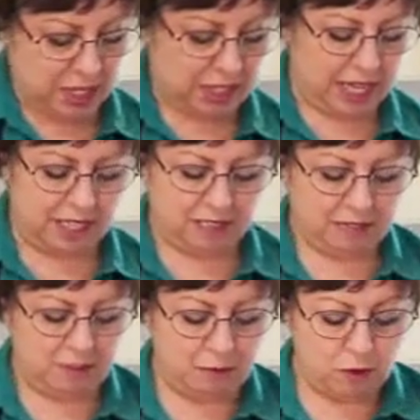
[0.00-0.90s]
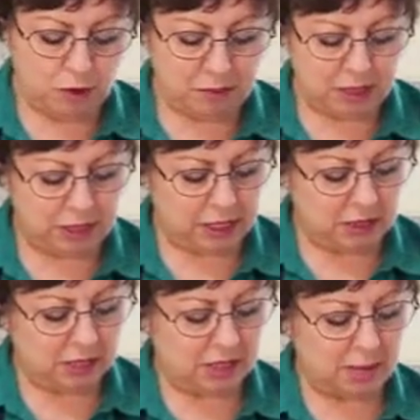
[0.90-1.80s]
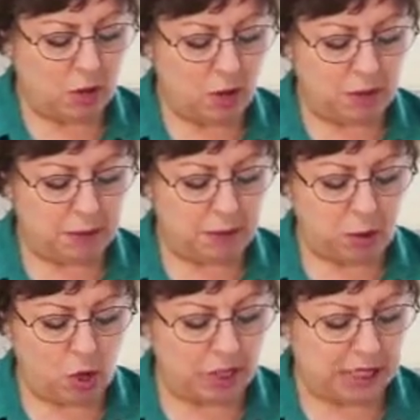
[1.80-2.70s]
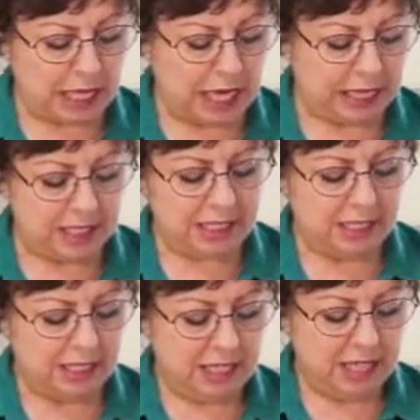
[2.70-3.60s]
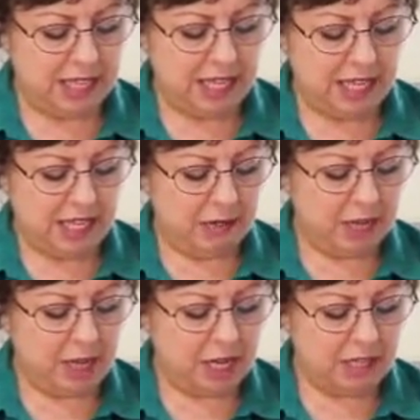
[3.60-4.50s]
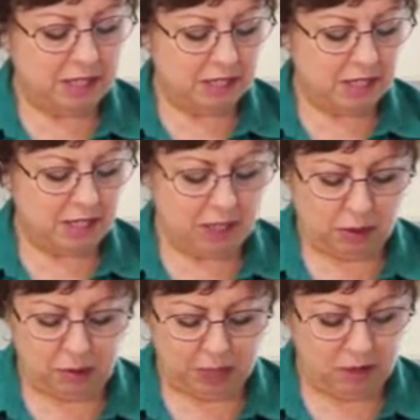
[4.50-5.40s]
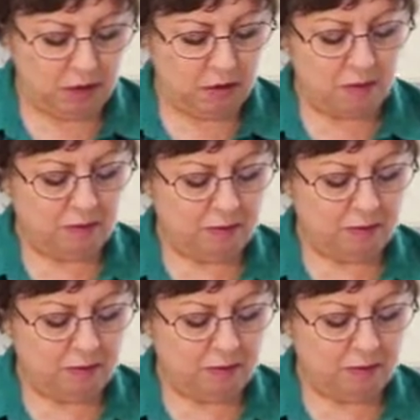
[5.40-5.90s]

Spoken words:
again, formed little small meatball size, right? There we go.